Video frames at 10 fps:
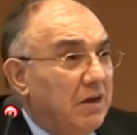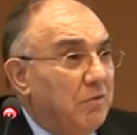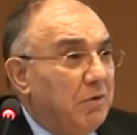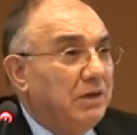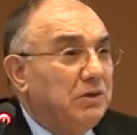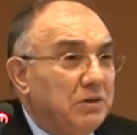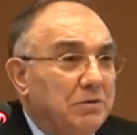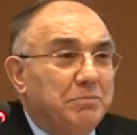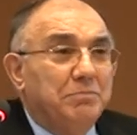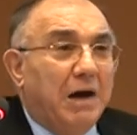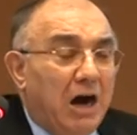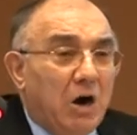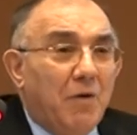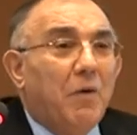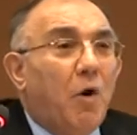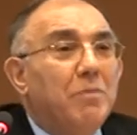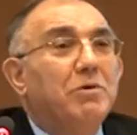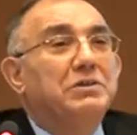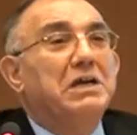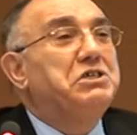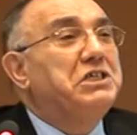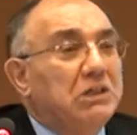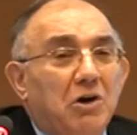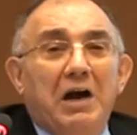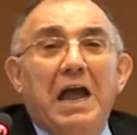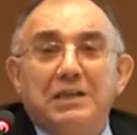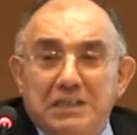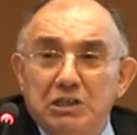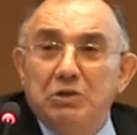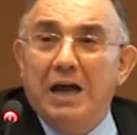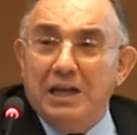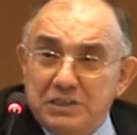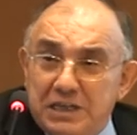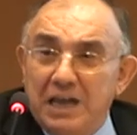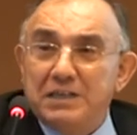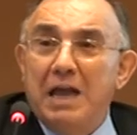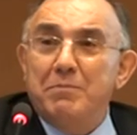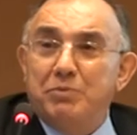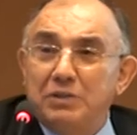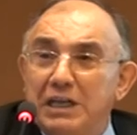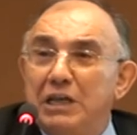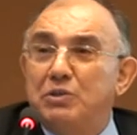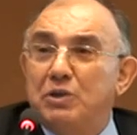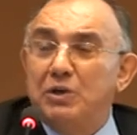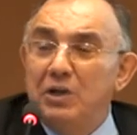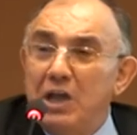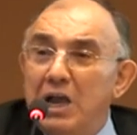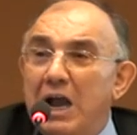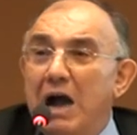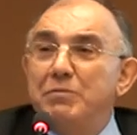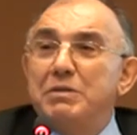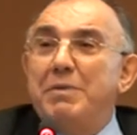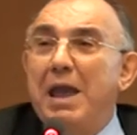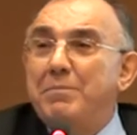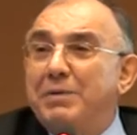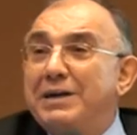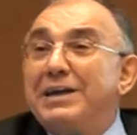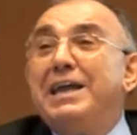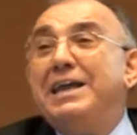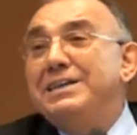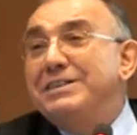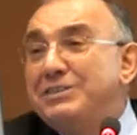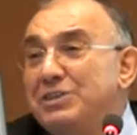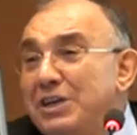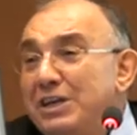When you borrow almost at zero rate in the United States and put into government paper in